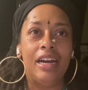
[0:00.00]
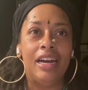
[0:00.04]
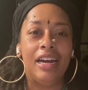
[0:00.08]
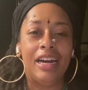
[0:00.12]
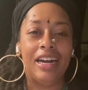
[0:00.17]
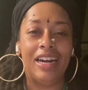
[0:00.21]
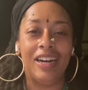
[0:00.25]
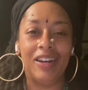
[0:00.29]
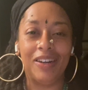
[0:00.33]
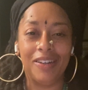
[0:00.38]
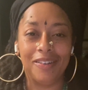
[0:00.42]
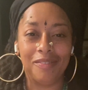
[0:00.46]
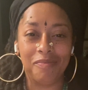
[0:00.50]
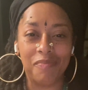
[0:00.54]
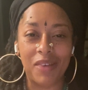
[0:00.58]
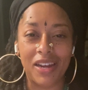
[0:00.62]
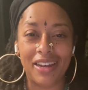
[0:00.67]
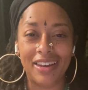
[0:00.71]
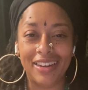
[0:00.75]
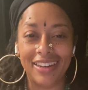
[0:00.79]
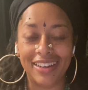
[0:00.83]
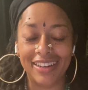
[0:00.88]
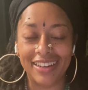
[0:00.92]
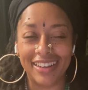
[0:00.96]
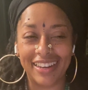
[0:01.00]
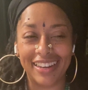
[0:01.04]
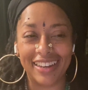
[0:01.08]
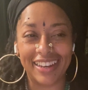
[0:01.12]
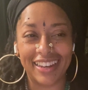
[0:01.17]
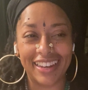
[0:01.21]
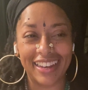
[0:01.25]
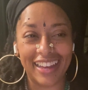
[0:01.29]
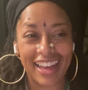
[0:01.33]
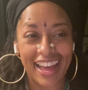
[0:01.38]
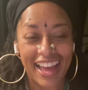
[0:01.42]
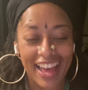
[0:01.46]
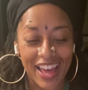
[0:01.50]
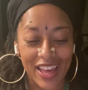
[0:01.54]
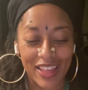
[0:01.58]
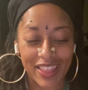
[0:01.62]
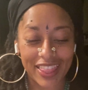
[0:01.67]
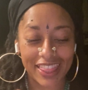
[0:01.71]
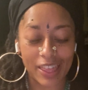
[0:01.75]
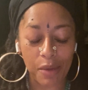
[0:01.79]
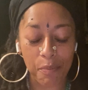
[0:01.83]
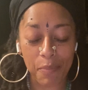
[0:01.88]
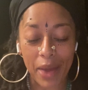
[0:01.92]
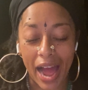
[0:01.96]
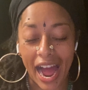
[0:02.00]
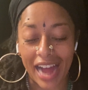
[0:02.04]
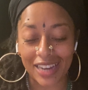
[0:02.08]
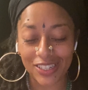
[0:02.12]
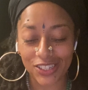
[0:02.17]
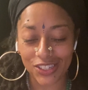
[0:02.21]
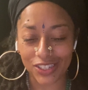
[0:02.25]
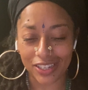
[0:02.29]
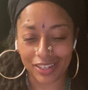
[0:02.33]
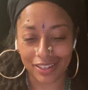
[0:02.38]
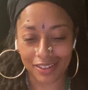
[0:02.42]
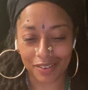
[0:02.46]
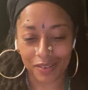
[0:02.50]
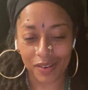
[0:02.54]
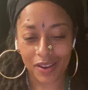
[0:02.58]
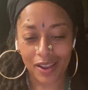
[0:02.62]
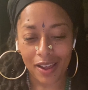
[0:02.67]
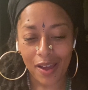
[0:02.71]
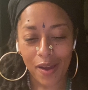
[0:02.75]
the passion